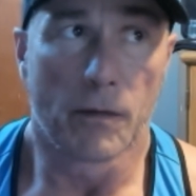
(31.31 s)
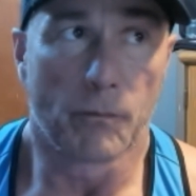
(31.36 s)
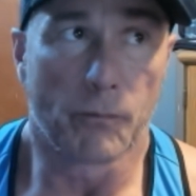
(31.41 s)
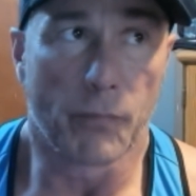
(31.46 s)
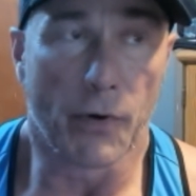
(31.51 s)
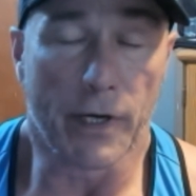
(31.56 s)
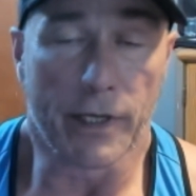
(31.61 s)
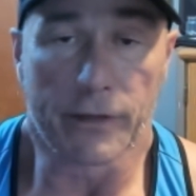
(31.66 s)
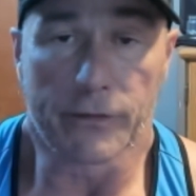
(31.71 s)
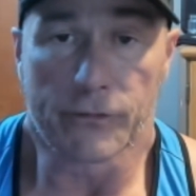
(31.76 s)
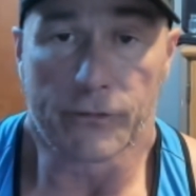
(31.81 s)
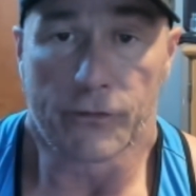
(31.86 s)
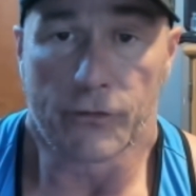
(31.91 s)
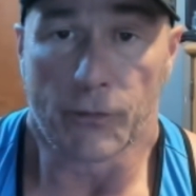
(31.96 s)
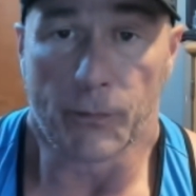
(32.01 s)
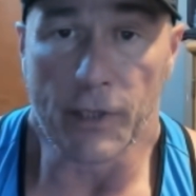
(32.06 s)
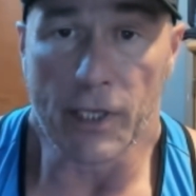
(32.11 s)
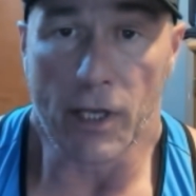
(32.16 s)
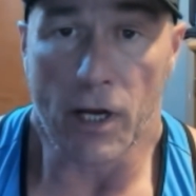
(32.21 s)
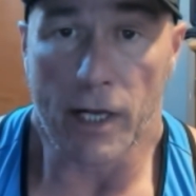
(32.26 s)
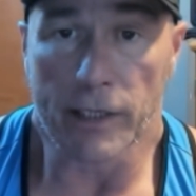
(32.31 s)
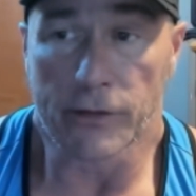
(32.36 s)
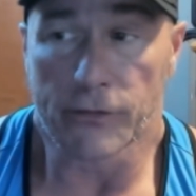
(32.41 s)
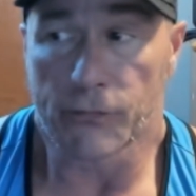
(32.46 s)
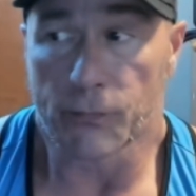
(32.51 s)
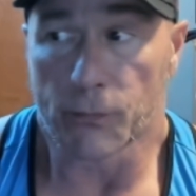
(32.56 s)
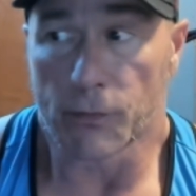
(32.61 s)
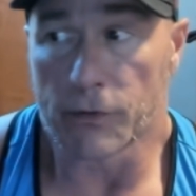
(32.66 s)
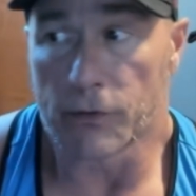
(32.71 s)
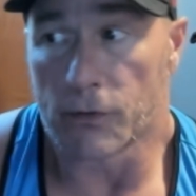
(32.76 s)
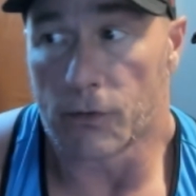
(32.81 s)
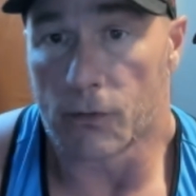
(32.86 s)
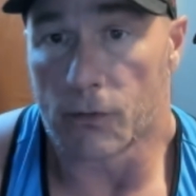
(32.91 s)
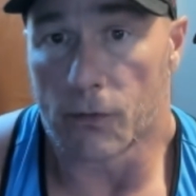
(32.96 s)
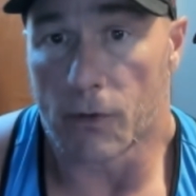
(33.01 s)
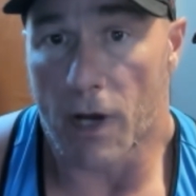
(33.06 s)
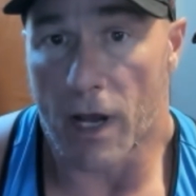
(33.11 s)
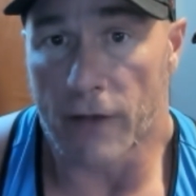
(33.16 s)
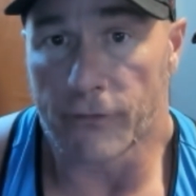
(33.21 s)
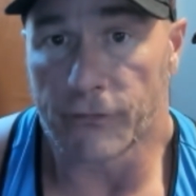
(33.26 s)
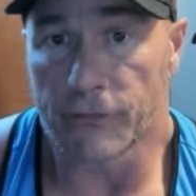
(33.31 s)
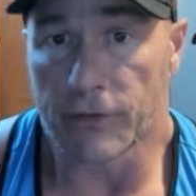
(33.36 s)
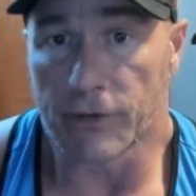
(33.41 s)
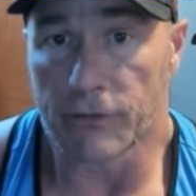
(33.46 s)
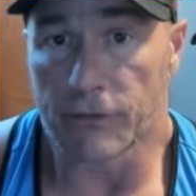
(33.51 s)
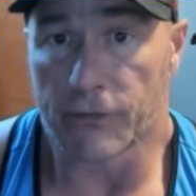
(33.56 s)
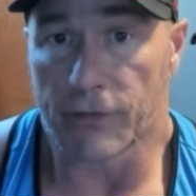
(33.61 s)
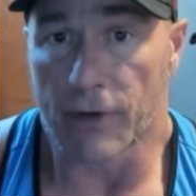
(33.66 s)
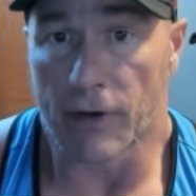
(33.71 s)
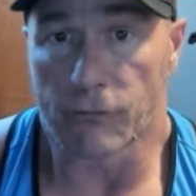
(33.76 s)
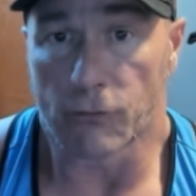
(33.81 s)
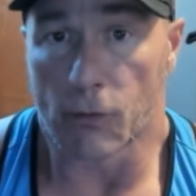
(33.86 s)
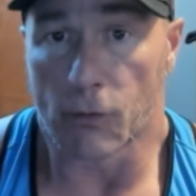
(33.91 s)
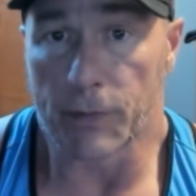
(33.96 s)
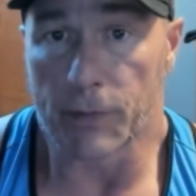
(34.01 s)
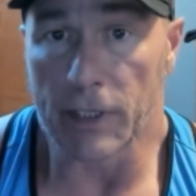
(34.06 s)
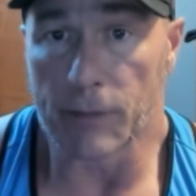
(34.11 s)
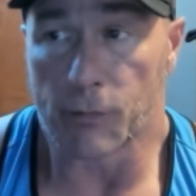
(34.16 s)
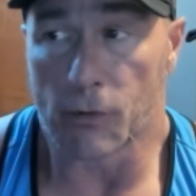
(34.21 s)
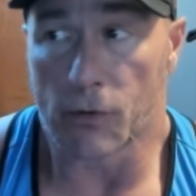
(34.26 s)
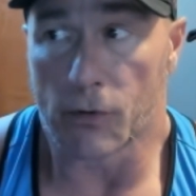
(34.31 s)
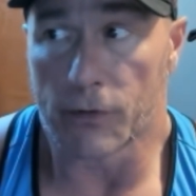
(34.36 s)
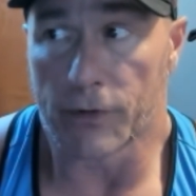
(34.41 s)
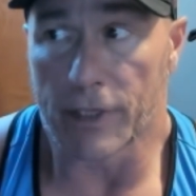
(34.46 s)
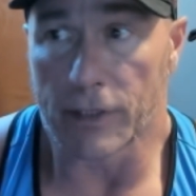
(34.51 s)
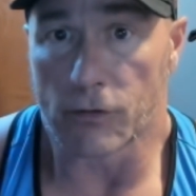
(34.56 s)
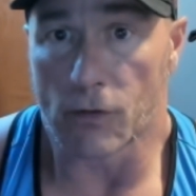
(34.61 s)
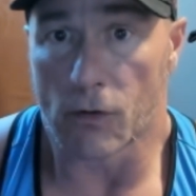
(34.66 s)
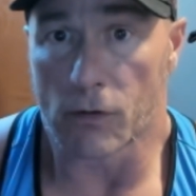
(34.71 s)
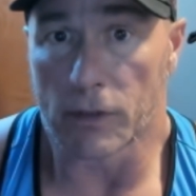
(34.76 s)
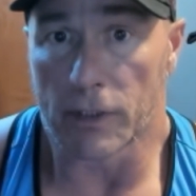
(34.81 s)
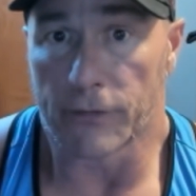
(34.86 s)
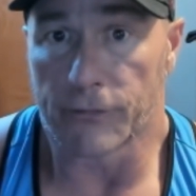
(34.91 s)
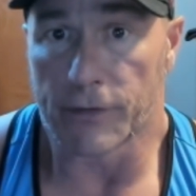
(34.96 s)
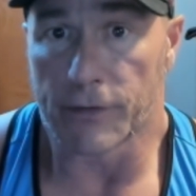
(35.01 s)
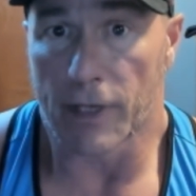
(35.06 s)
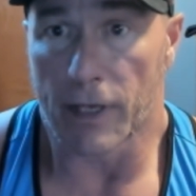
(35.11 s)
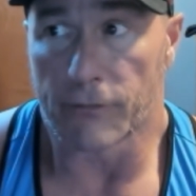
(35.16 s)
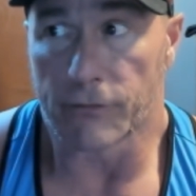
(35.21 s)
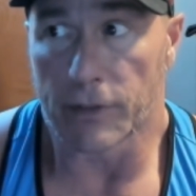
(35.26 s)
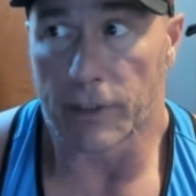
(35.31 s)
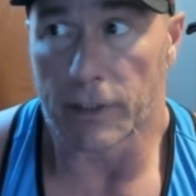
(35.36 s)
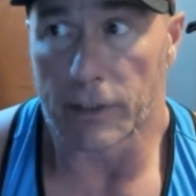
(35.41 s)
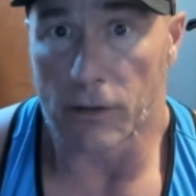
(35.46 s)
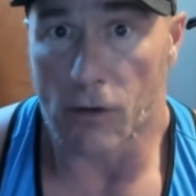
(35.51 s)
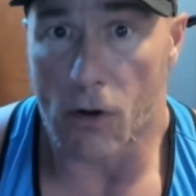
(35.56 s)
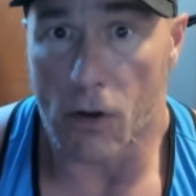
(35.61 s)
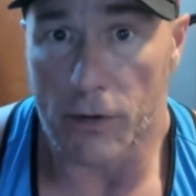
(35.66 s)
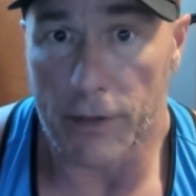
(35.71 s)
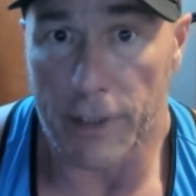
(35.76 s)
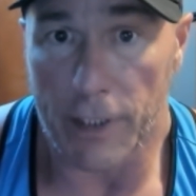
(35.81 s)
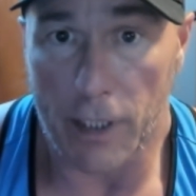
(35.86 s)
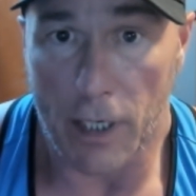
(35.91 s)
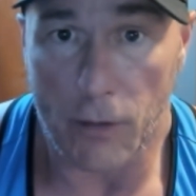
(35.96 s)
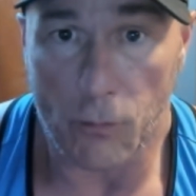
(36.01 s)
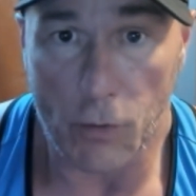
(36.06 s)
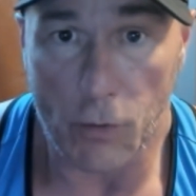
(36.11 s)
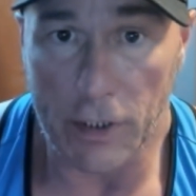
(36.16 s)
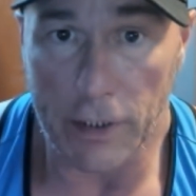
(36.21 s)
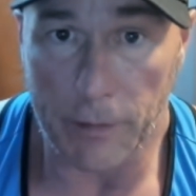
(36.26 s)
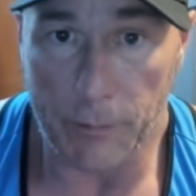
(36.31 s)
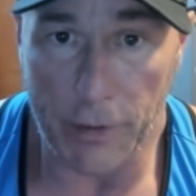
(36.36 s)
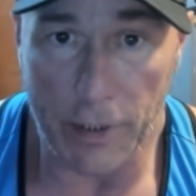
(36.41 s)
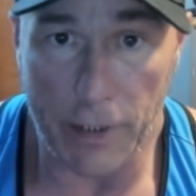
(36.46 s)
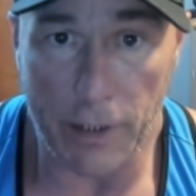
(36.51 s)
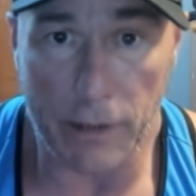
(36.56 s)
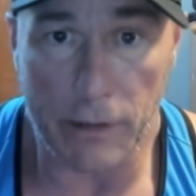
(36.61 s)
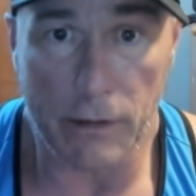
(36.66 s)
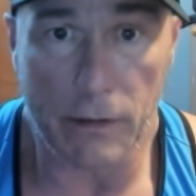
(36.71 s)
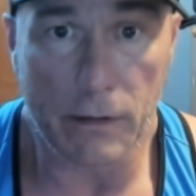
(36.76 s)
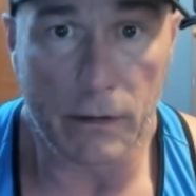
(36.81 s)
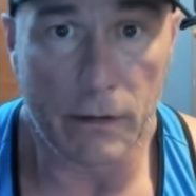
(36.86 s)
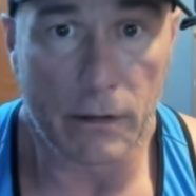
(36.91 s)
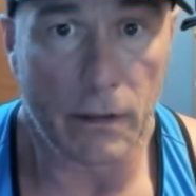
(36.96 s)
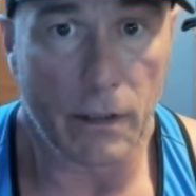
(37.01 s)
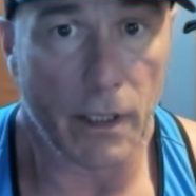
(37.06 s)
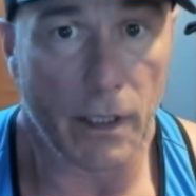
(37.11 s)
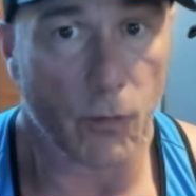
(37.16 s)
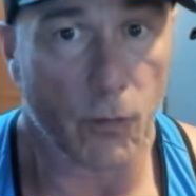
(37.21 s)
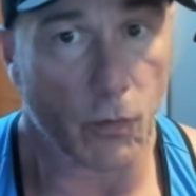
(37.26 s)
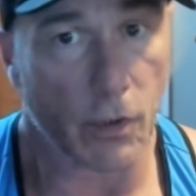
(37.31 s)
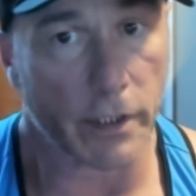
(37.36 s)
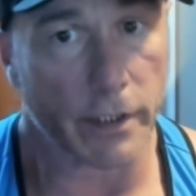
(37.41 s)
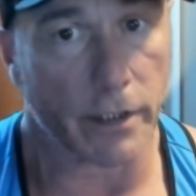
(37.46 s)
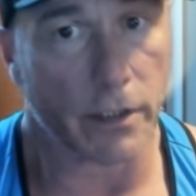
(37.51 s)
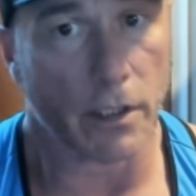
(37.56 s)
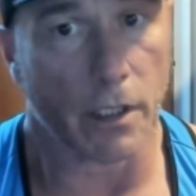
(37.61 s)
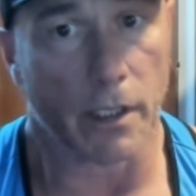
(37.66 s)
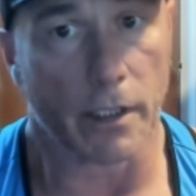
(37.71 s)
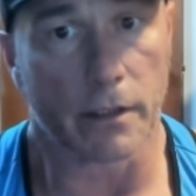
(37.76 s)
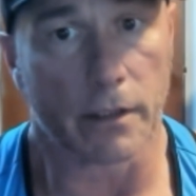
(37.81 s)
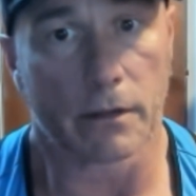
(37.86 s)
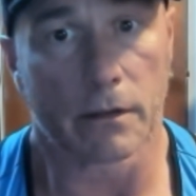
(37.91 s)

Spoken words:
But to be honest with you, I've seen several people that don't lift heavy at all that got really big and really cut.